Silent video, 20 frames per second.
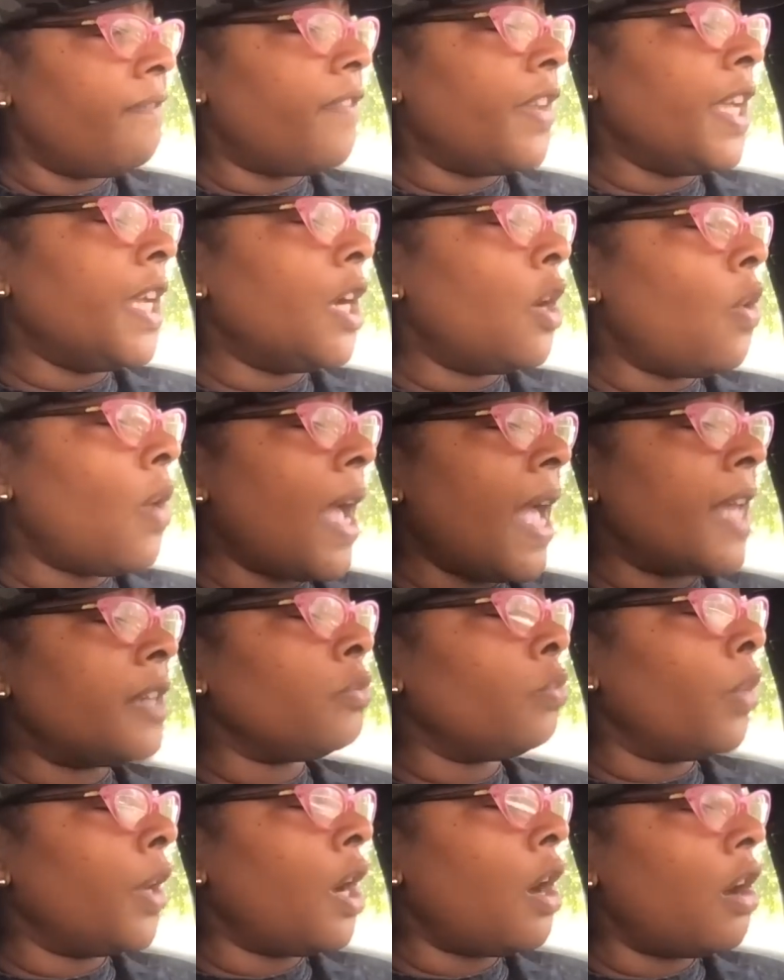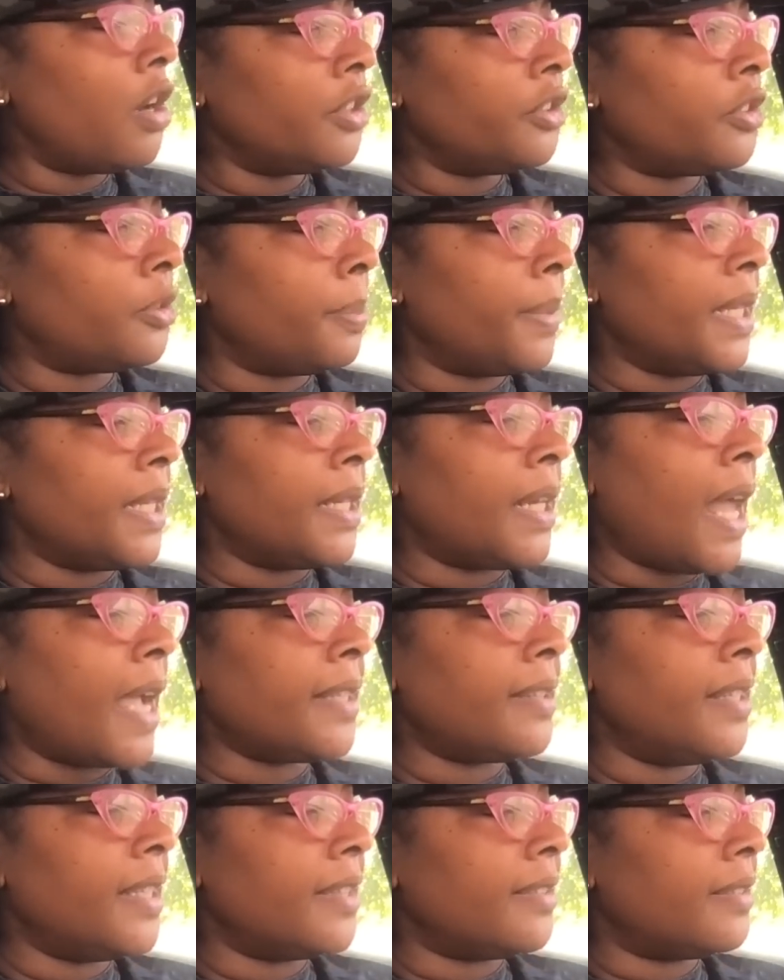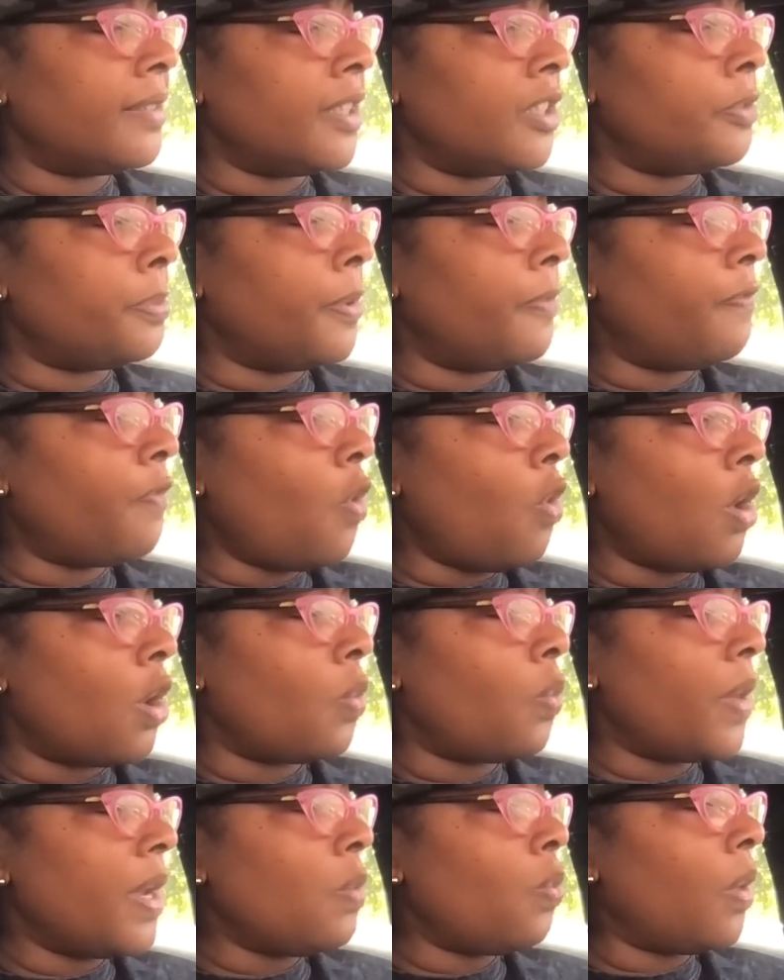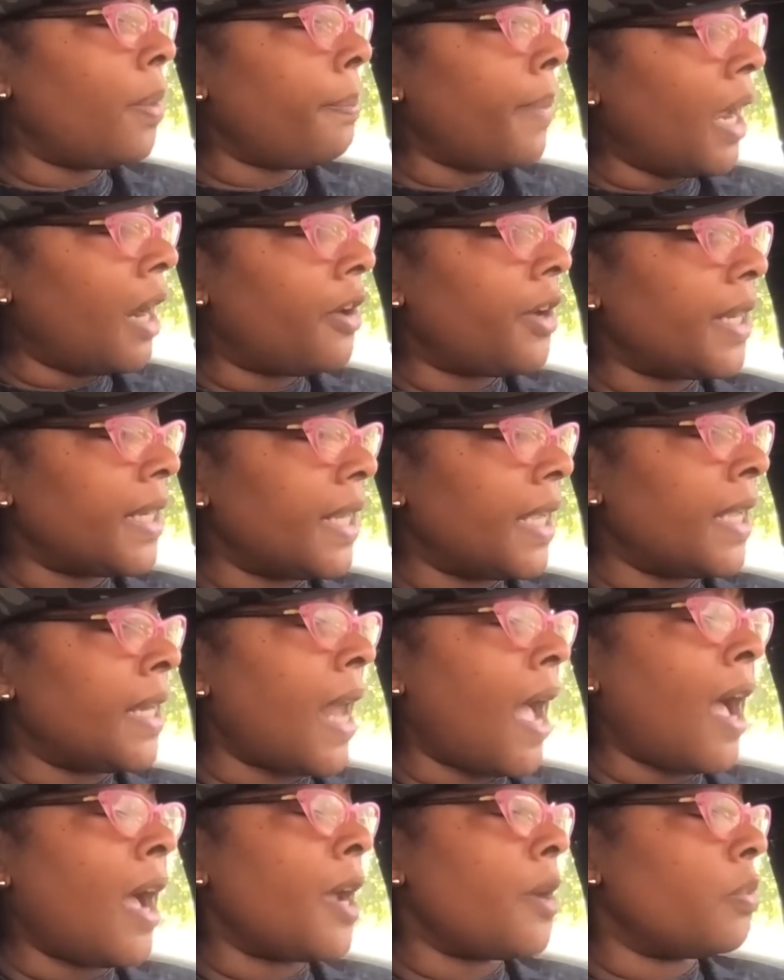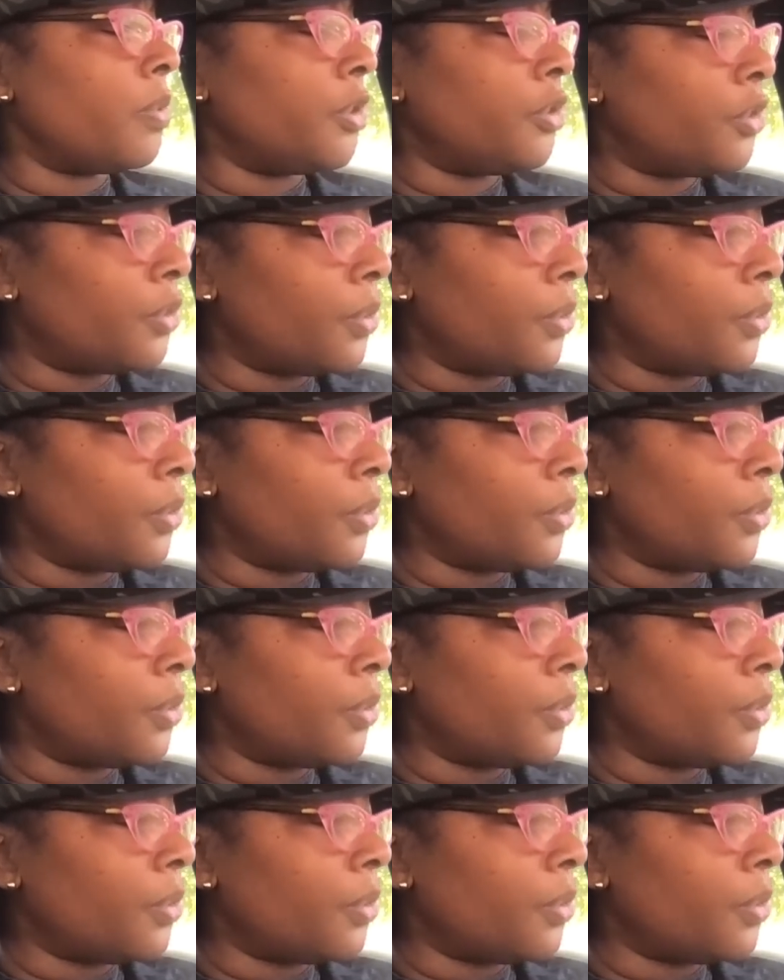Phil hadn't rehearsed me like this since before we were married, and I was